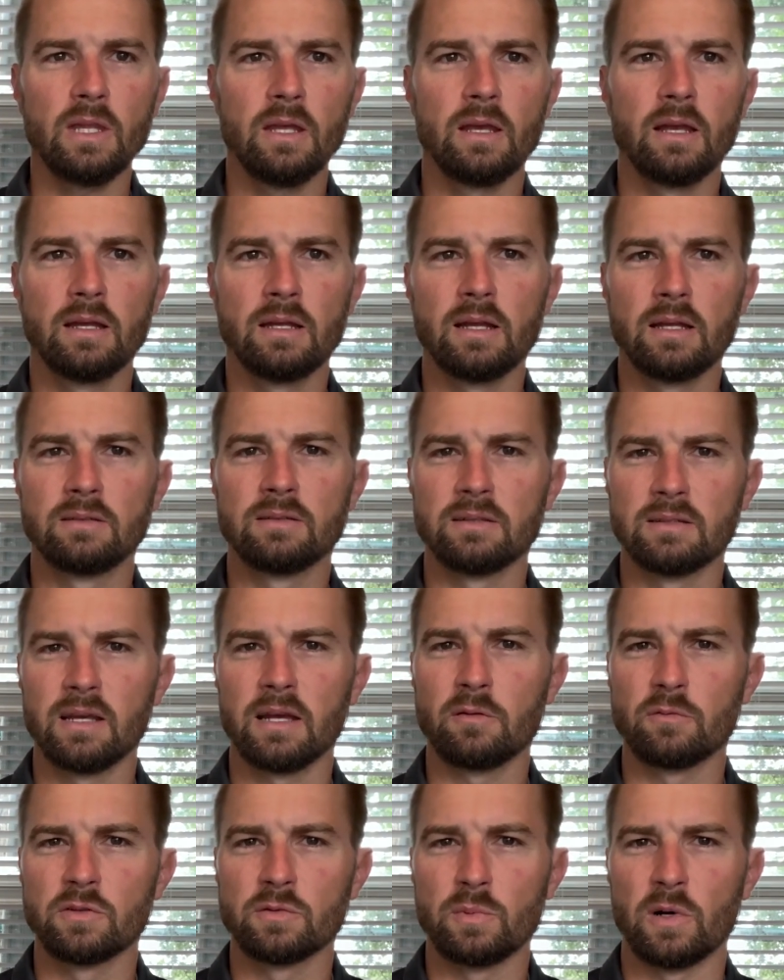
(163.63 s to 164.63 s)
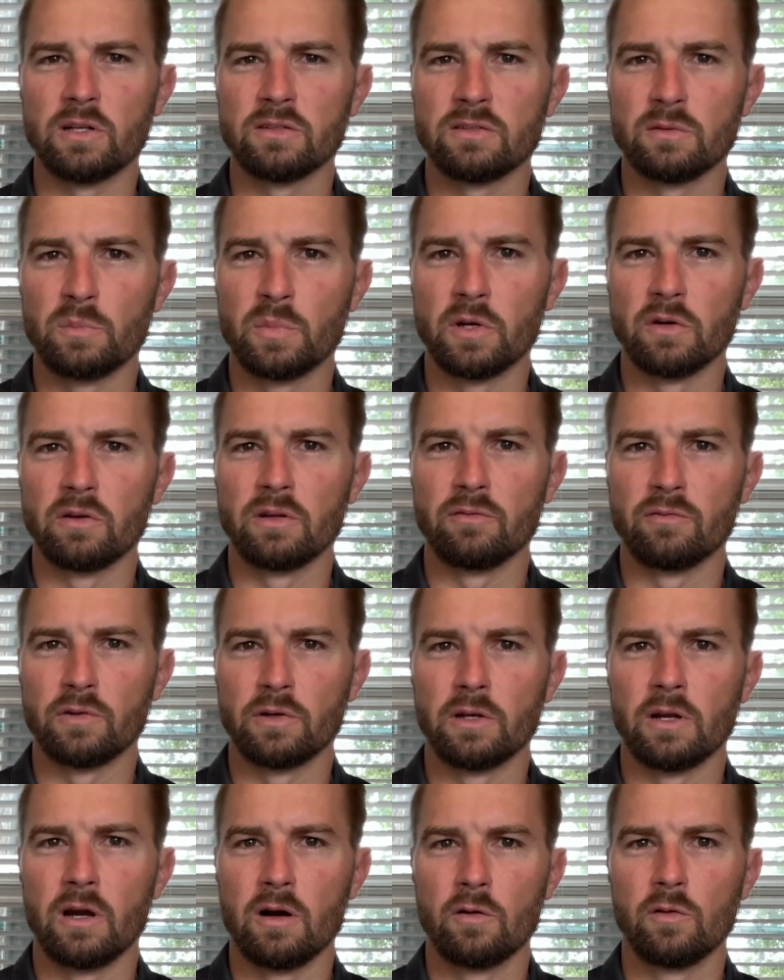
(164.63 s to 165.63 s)
to take responsibility for
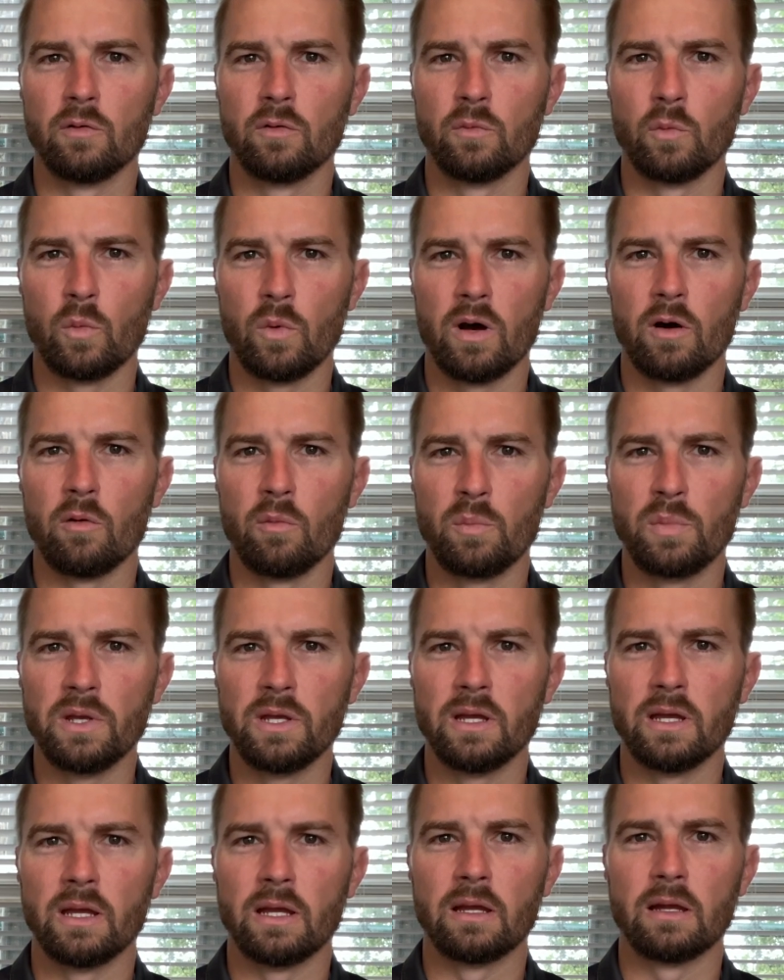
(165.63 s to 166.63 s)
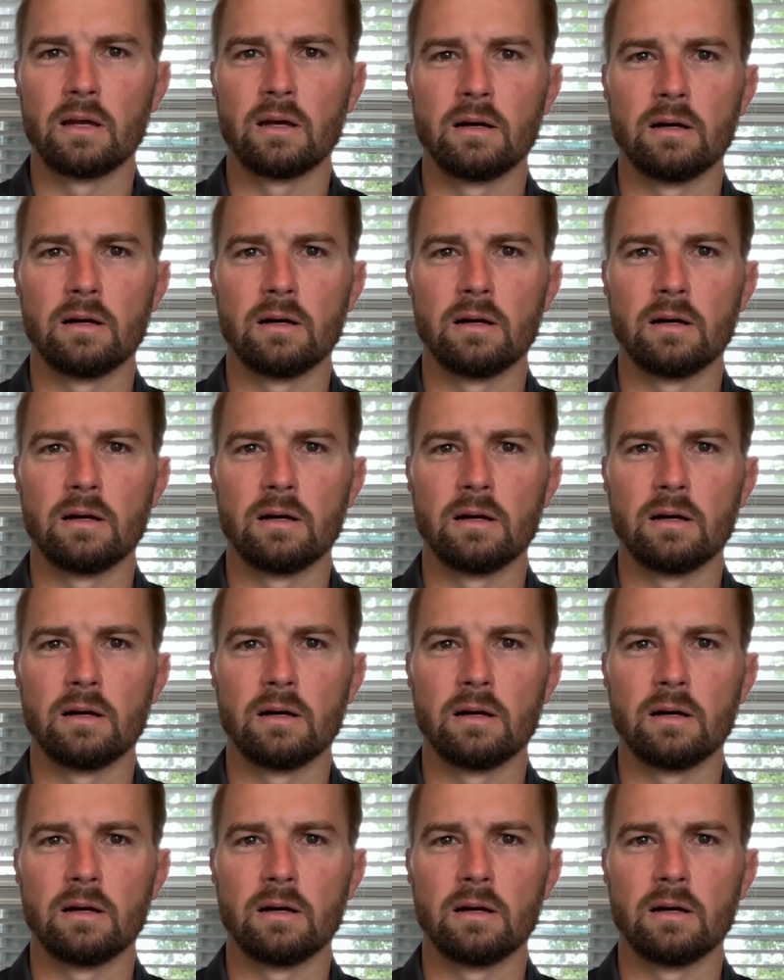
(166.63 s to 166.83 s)
your own well-being.